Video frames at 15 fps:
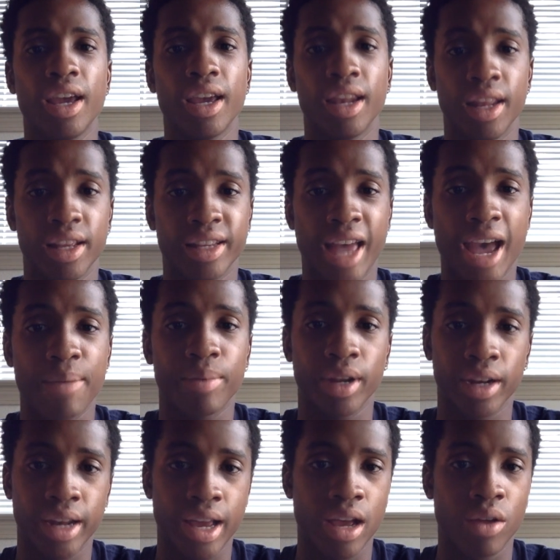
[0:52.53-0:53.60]
and it is
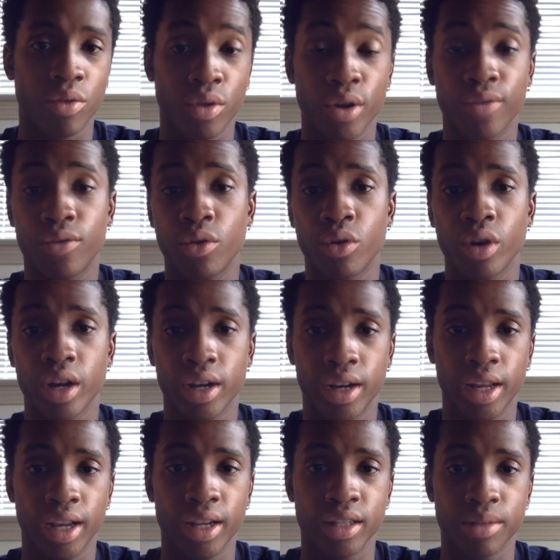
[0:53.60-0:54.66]
happening now, therefore it
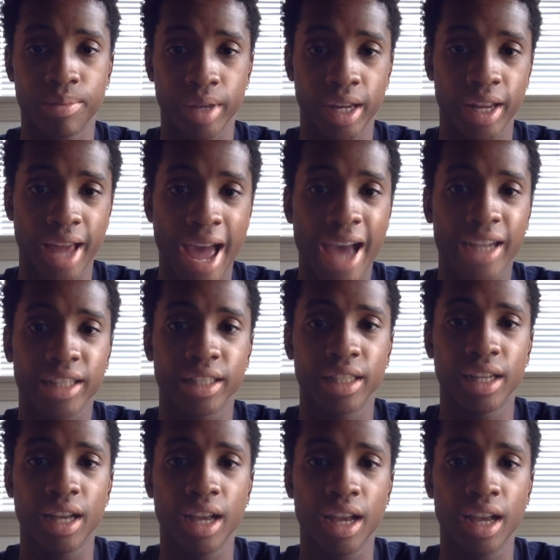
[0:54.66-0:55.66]
needs immediate action